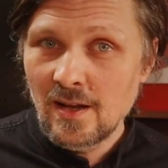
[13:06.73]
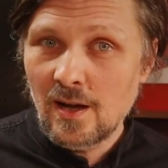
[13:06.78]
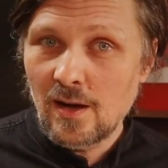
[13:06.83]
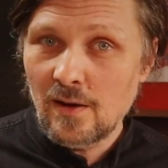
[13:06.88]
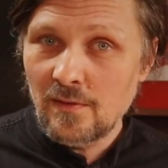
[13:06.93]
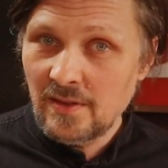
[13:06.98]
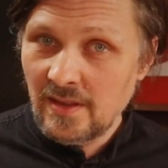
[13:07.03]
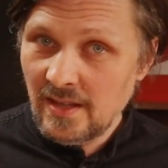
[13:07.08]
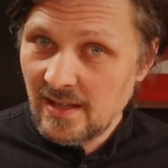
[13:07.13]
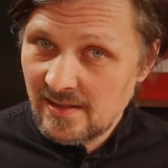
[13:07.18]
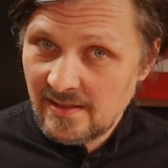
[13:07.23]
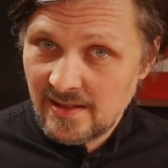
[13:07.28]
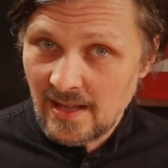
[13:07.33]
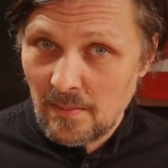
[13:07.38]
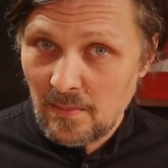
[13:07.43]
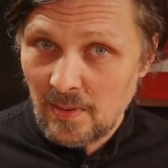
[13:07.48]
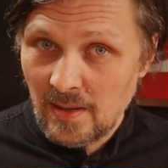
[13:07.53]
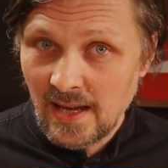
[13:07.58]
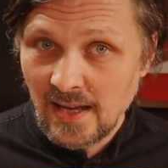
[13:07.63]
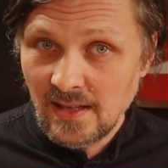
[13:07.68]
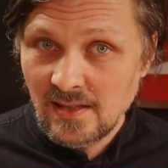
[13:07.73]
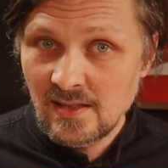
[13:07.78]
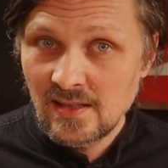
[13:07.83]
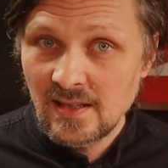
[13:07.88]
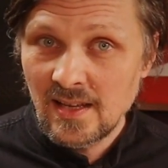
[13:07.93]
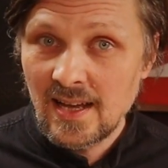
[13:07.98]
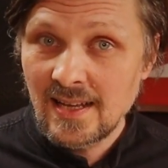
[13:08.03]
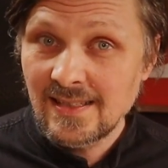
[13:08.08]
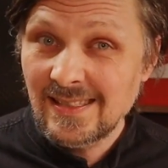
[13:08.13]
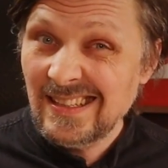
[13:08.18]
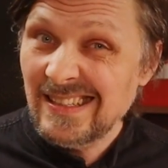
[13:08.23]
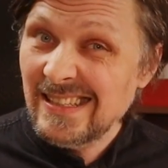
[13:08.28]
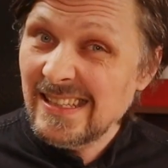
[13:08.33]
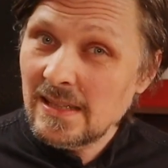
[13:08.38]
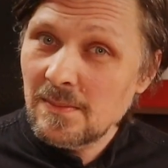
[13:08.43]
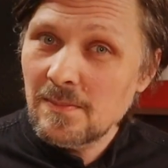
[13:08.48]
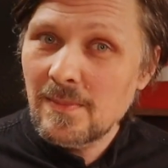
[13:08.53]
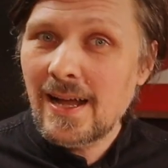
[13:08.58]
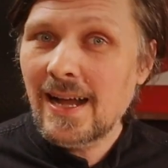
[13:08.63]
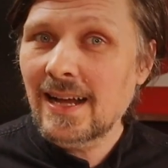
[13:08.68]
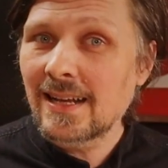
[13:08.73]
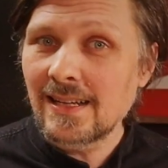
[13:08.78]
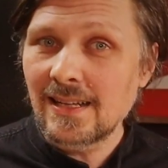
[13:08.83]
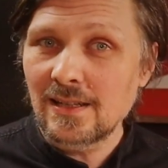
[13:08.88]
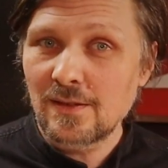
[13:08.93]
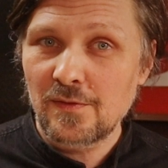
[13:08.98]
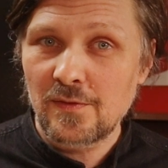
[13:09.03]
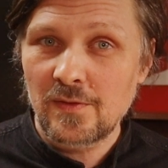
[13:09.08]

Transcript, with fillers: of these templates as a lead magnet